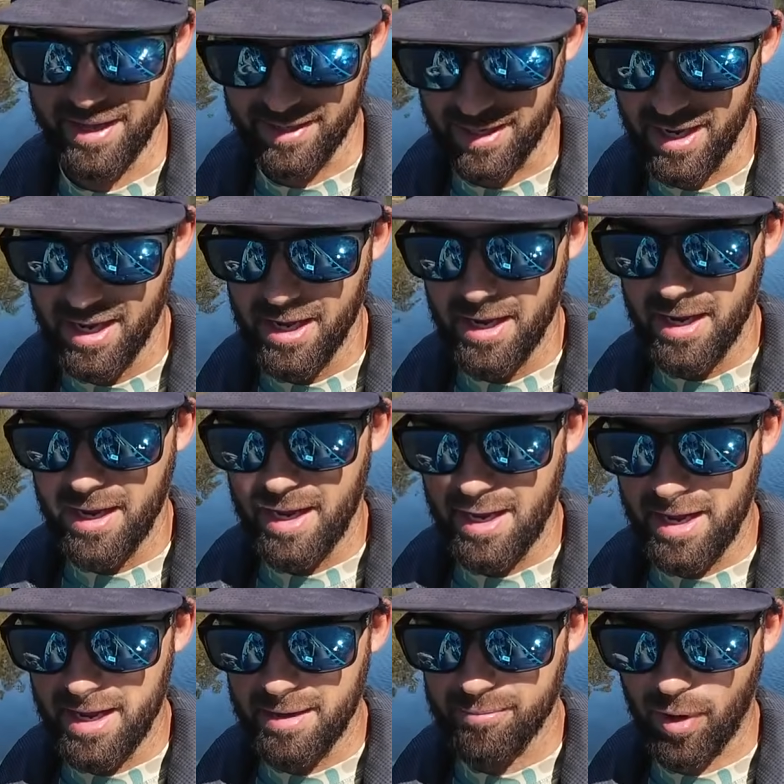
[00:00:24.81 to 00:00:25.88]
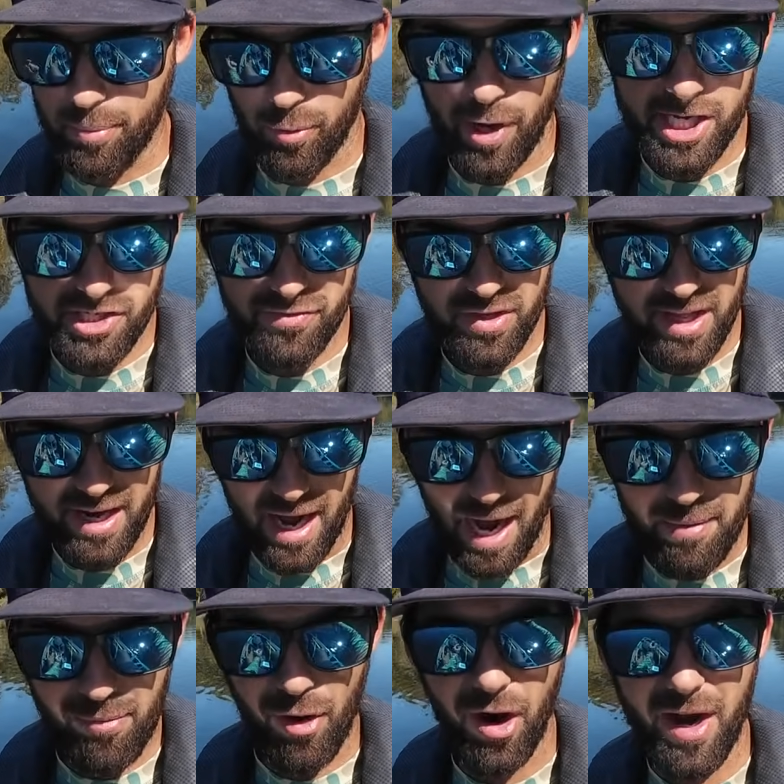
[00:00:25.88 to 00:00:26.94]
And in preparation for that,
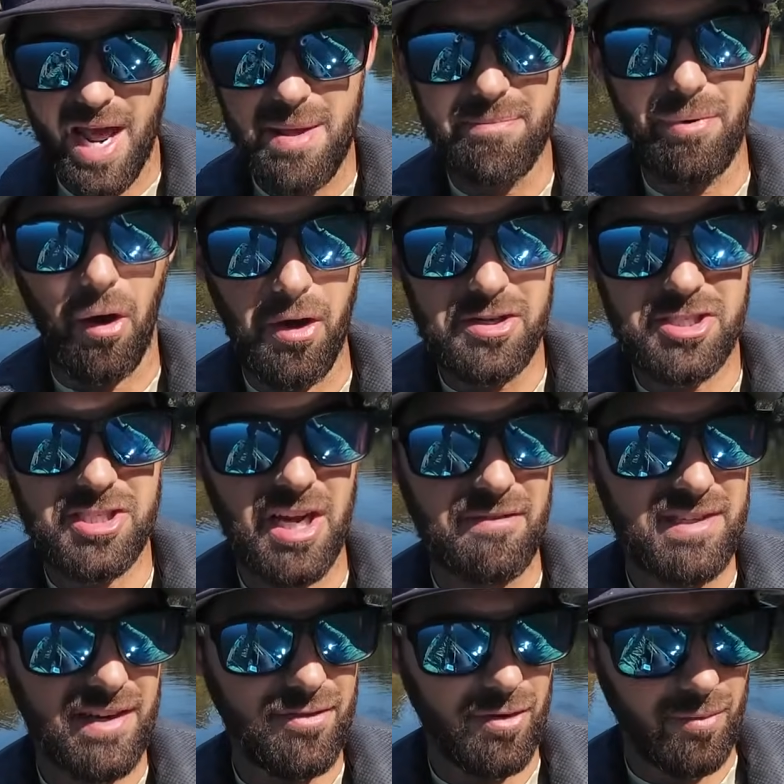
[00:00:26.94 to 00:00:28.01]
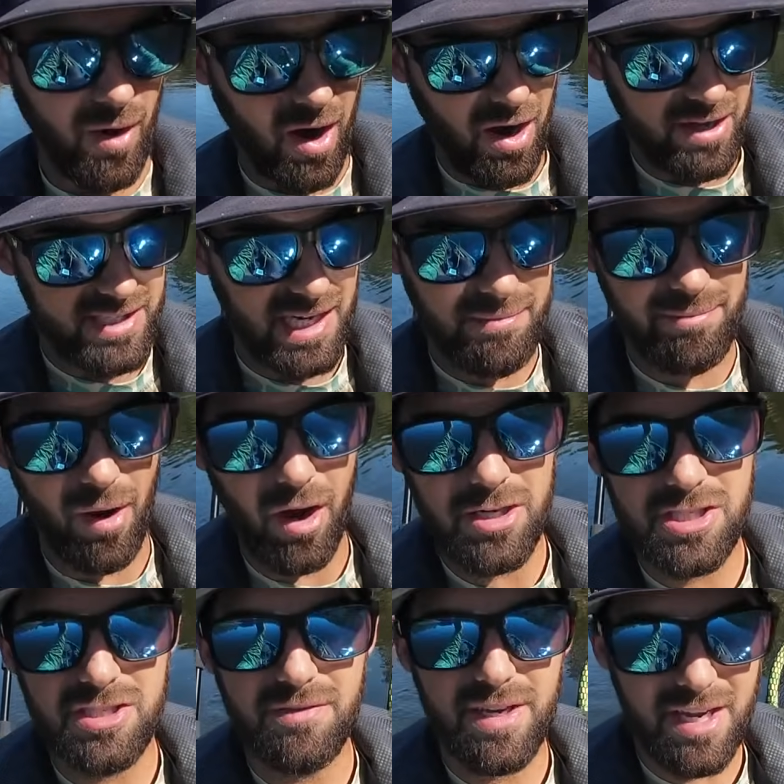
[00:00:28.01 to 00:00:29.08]
I brought a bunch of different rods and a
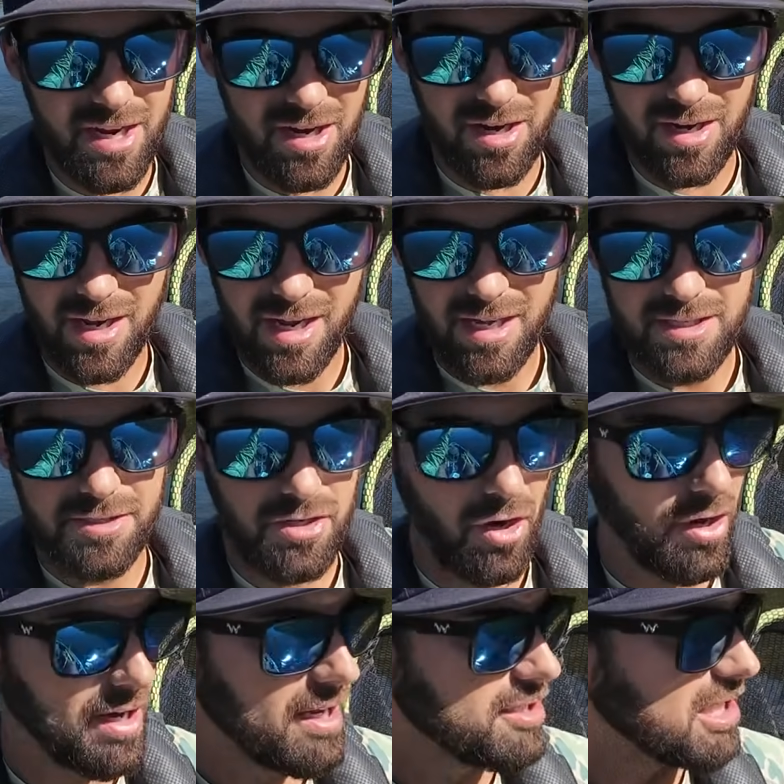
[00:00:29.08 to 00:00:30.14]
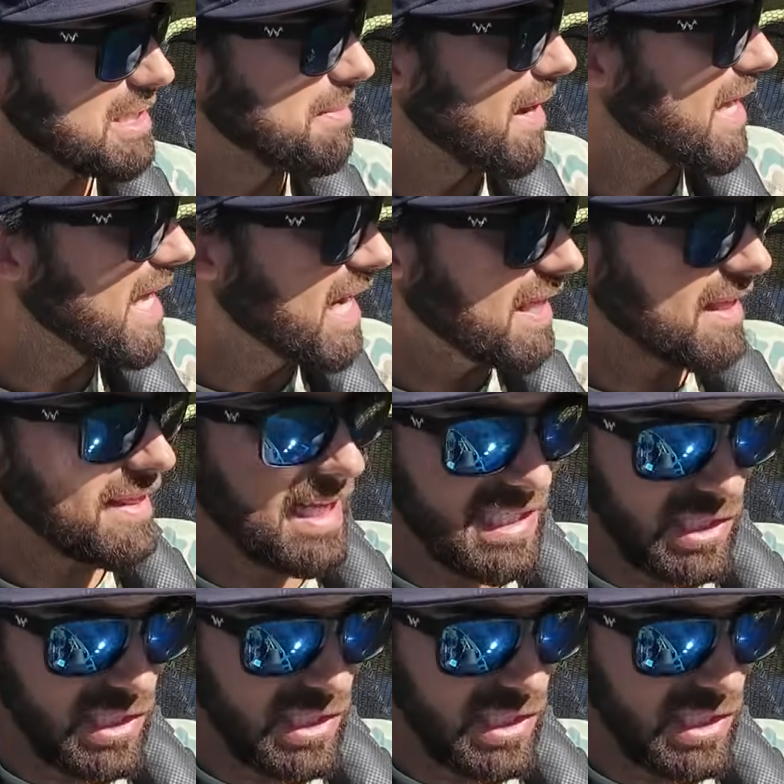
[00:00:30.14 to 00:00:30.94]
bunch of gear to target just about anything